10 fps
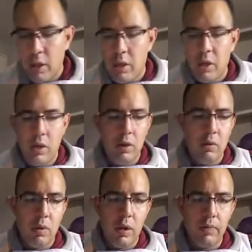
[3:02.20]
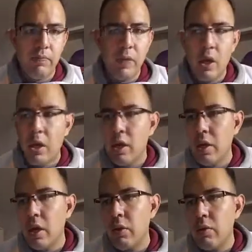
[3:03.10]
Alright,
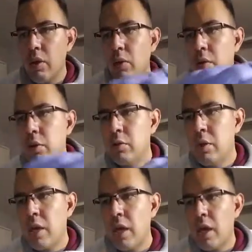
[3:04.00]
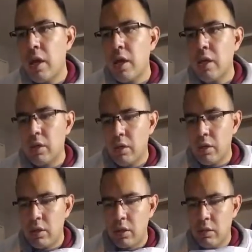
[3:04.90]
now it wants me to add,
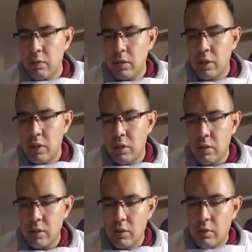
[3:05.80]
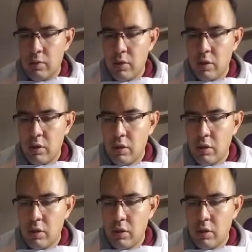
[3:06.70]
let me take this off here.